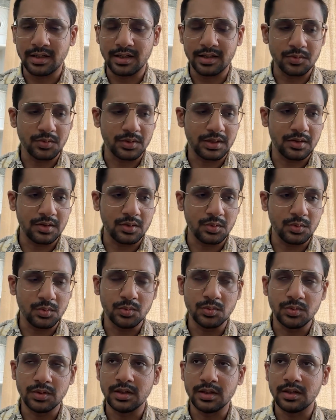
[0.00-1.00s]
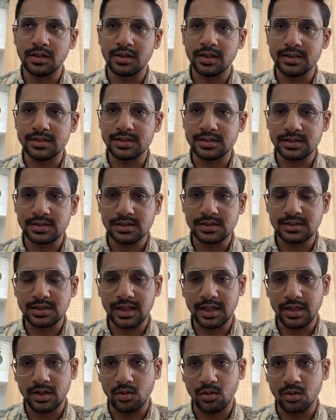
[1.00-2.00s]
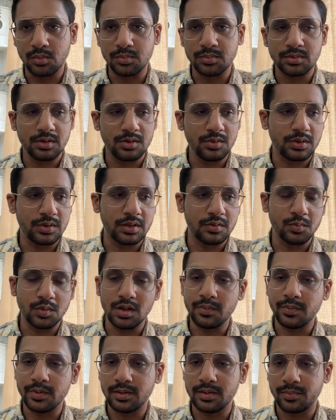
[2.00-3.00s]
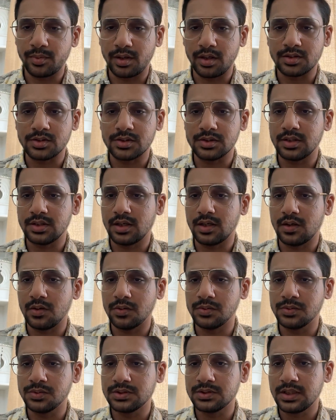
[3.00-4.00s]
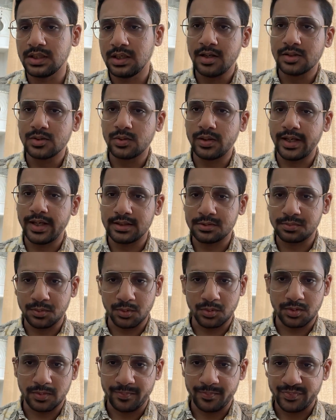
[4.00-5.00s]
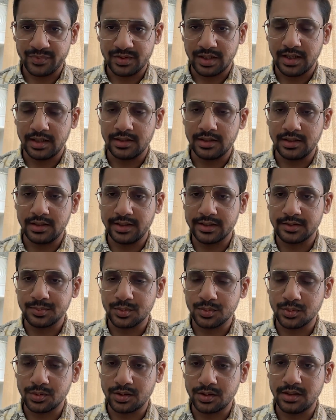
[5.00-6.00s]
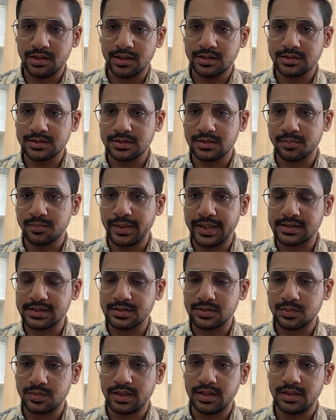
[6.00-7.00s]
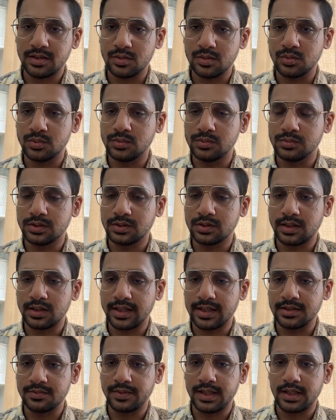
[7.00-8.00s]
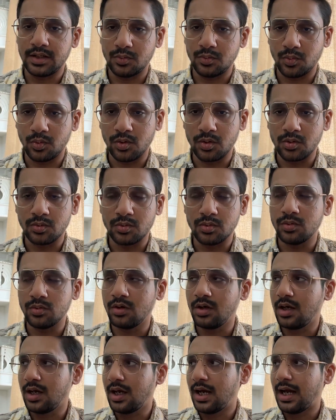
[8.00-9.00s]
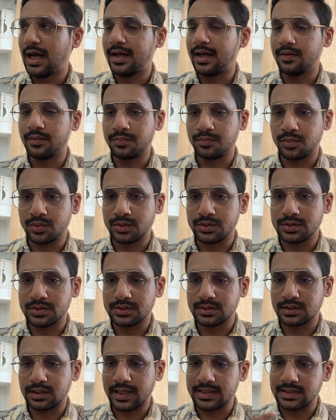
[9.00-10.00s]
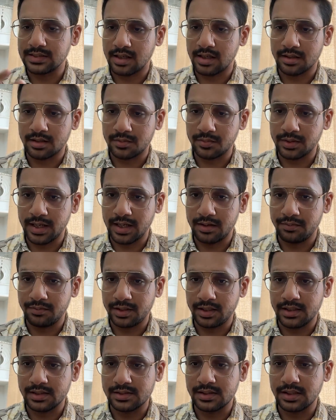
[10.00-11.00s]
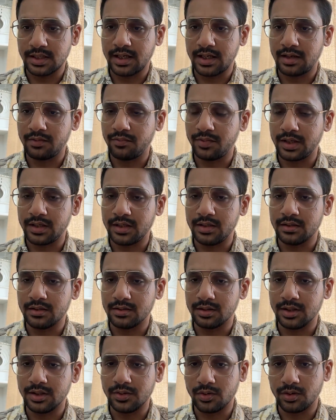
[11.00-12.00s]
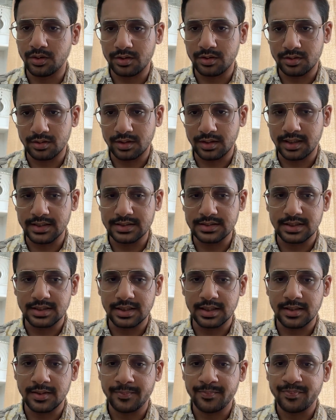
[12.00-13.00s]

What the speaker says: Like you can do agency side normal. You can work with the production house. So explore. I think exploring is the best way to realize where you want to go. I started with advertising, and I very early on realized that.